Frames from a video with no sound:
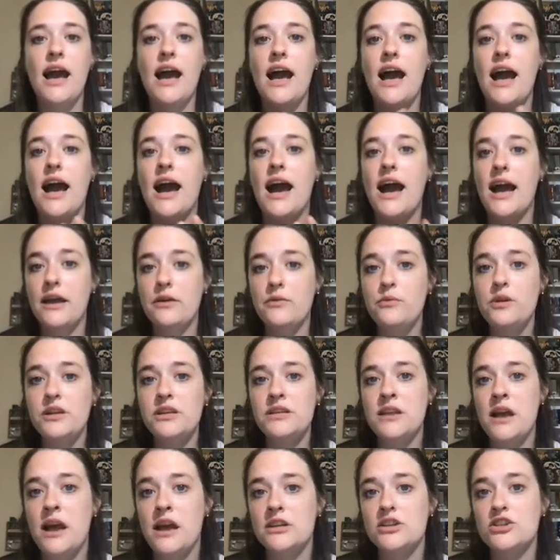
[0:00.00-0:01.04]
I would
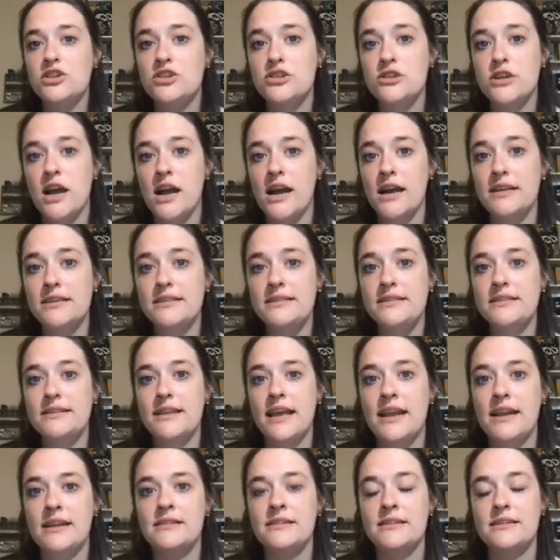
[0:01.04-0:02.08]
not trust
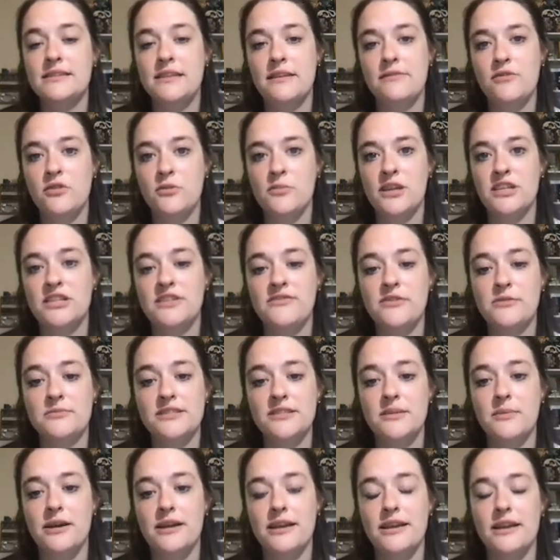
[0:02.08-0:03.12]
getting this information from
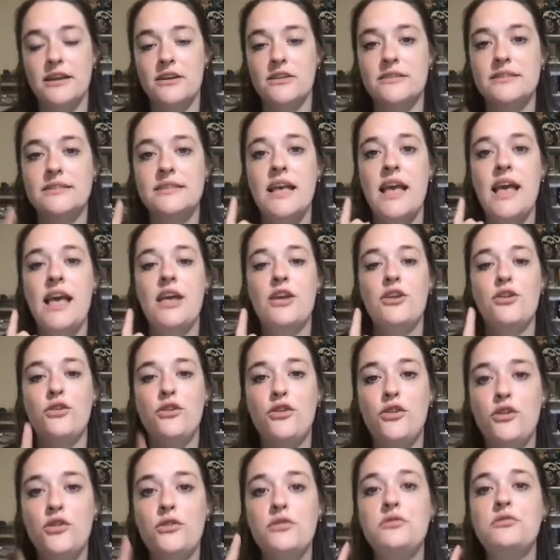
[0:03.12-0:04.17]
somebody else.
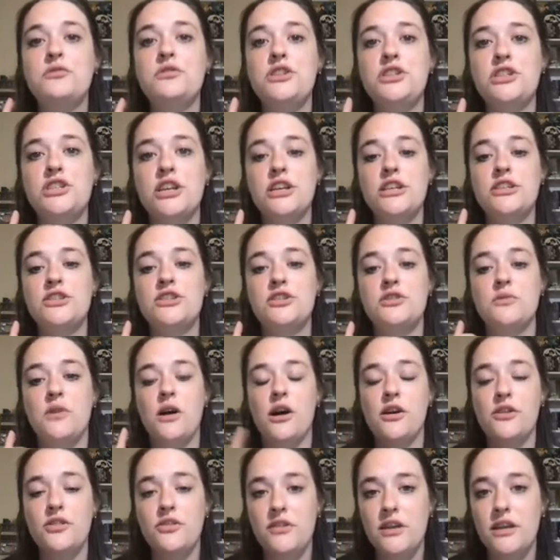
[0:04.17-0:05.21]
You should do
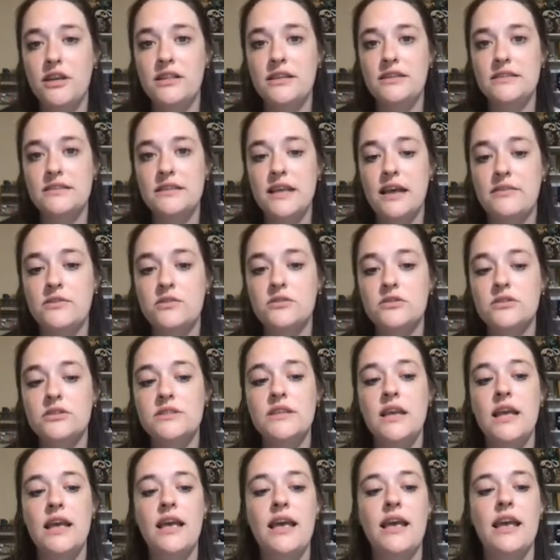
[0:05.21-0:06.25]
all 3 of these levels,
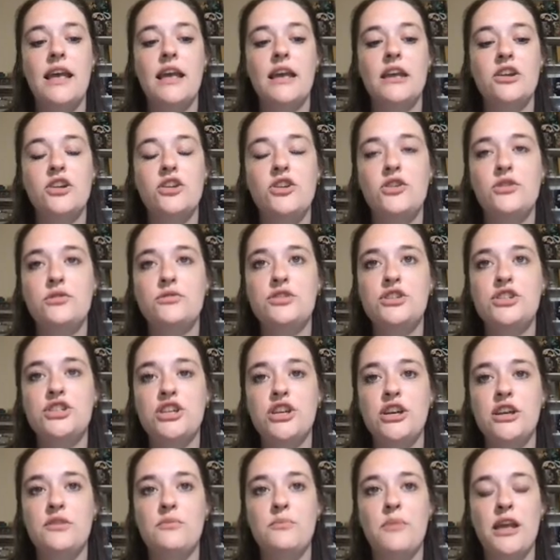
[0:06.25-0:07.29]
and you
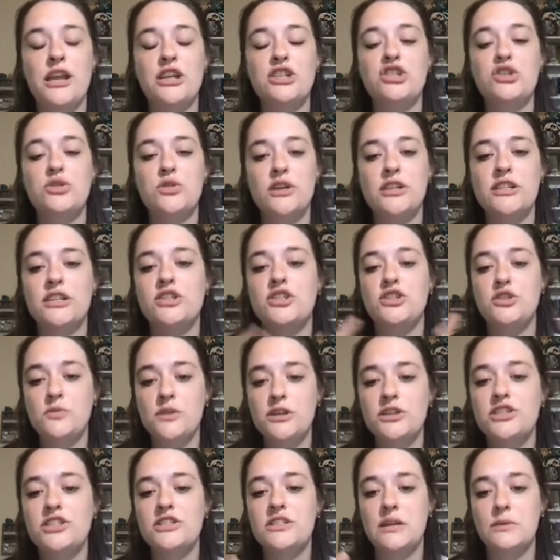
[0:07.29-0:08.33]
should make sure that you
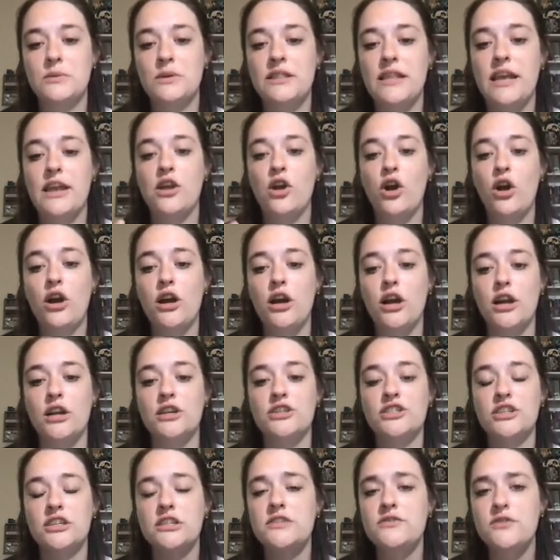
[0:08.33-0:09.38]
understand what they are
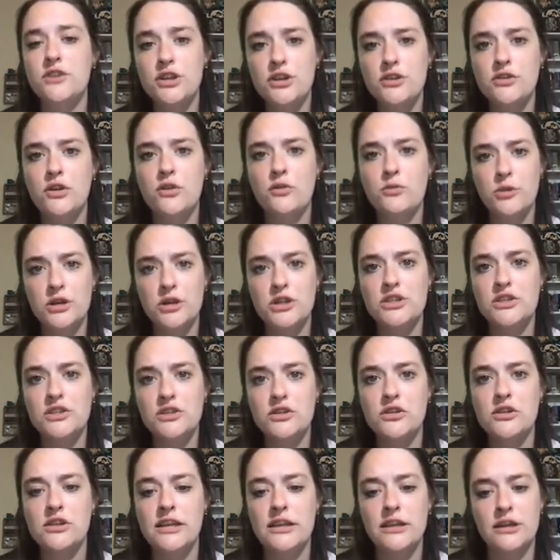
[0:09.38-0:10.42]
just for your own
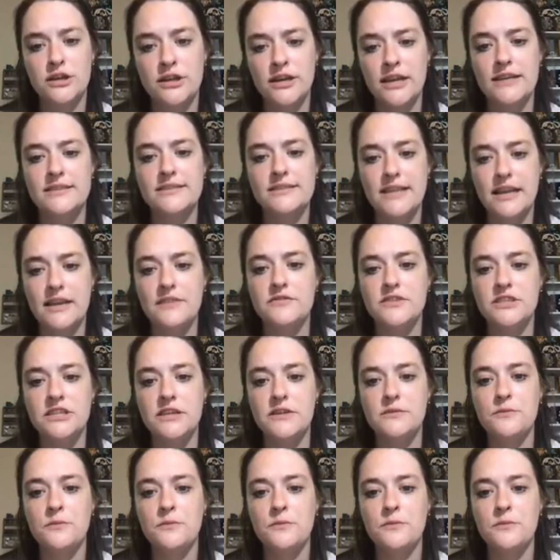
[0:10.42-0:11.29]
personal internet safety.